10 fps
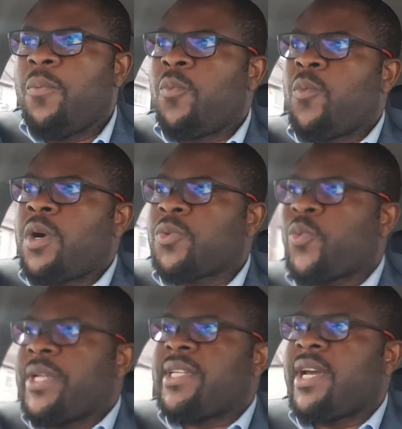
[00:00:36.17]
what
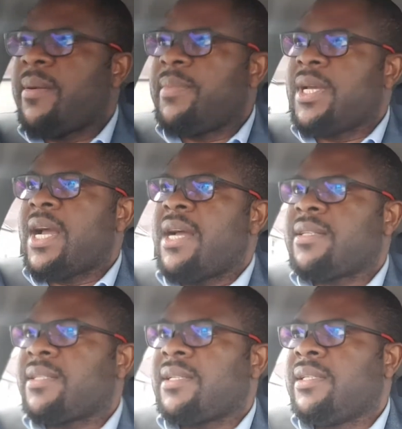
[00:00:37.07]
we termed
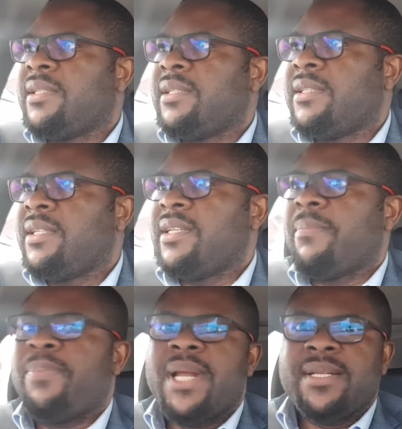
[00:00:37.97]
as the
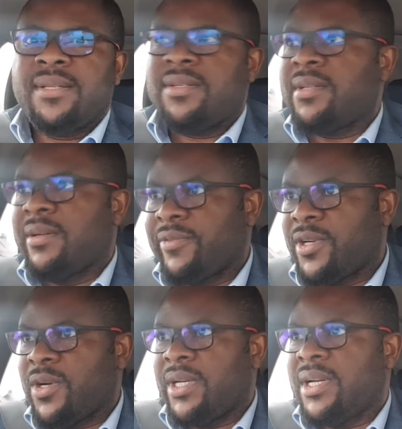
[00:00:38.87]
blessings of
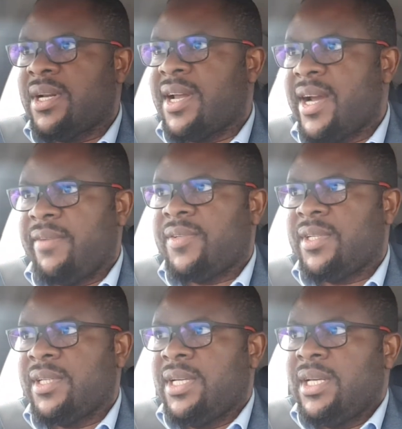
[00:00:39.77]
God in our
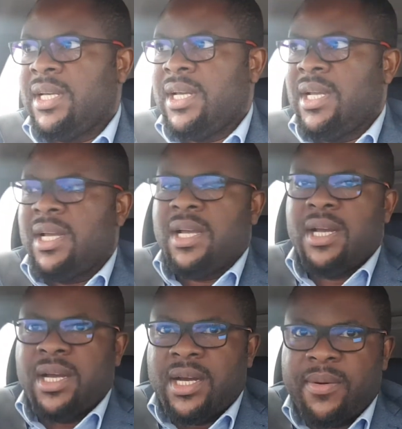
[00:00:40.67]
lives.
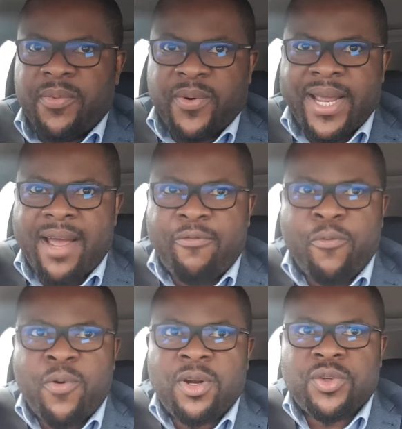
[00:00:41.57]
We have
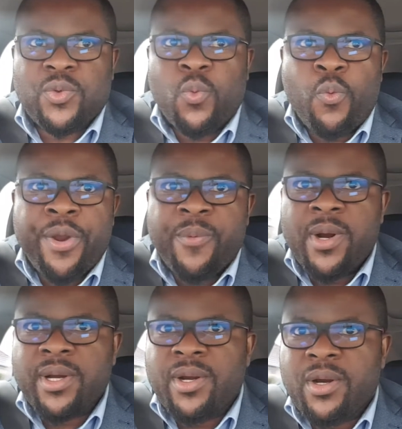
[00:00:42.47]
what we
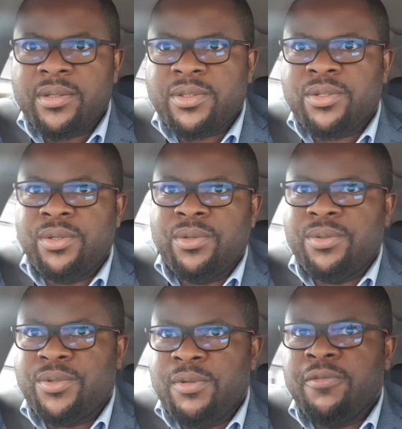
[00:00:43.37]
want God to
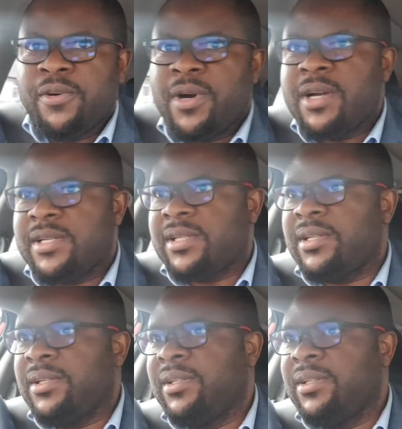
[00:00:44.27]
do for us.